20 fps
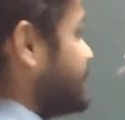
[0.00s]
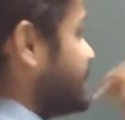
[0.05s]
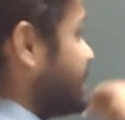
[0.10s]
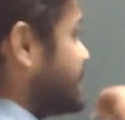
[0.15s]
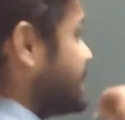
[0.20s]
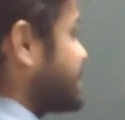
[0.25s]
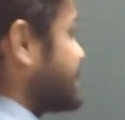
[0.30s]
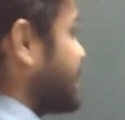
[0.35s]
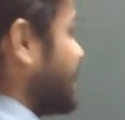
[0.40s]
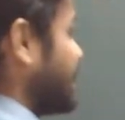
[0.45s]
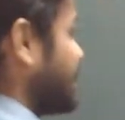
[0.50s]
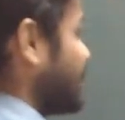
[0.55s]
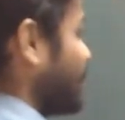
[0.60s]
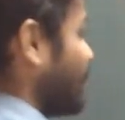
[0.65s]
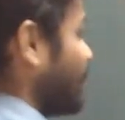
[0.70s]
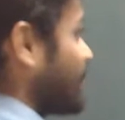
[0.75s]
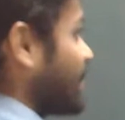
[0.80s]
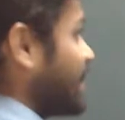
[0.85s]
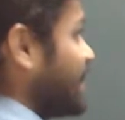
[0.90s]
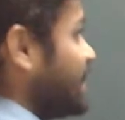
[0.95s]
this side.
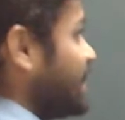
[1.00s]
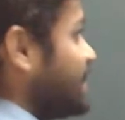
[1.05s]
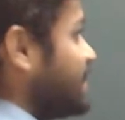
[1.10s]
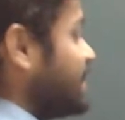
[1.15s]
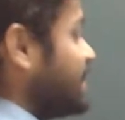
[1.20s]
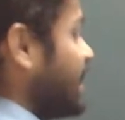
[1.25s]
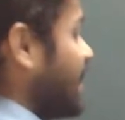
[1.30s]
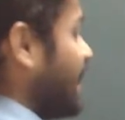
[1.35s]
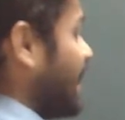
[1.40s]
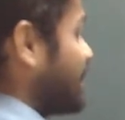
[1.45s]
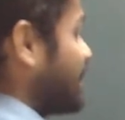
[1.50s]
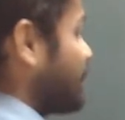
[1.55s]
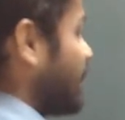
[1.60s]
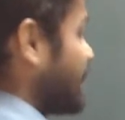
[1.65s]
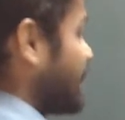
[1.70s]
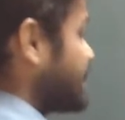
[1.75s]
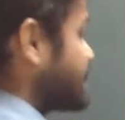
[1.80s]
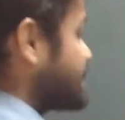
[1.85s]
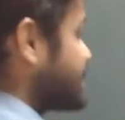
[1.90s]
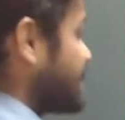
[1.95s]
Okay, and
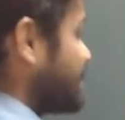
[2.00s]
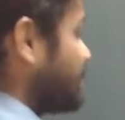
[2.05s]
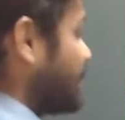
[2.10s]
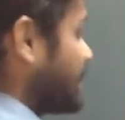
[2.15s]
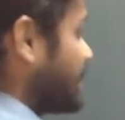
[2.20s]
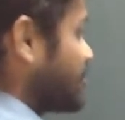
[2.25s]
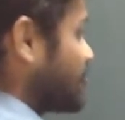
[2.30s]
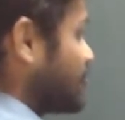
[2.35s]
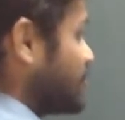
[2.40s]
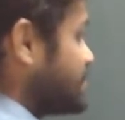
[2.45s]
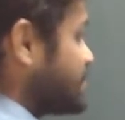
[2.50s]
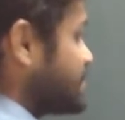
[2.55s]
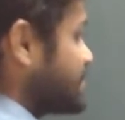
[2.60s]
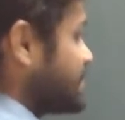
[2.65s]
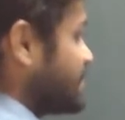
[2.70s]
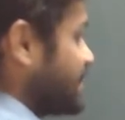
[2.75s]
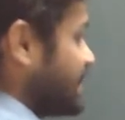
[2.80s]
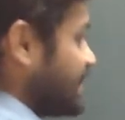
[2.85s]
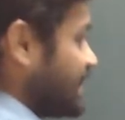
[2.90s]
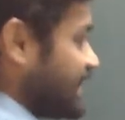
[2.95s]
-3 by 2 is
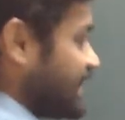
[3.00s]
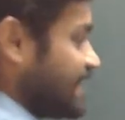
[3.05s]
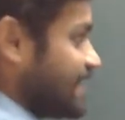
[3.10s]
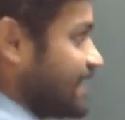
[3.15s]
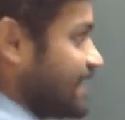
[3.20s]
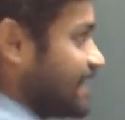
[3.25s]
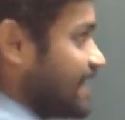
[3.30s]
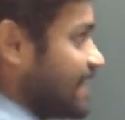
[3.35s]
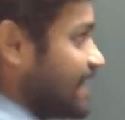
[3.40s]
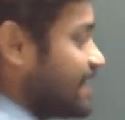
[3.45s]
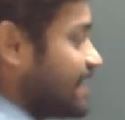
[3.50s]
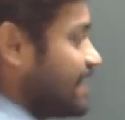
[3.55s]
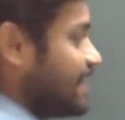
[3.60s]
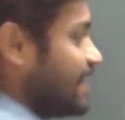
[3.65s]
here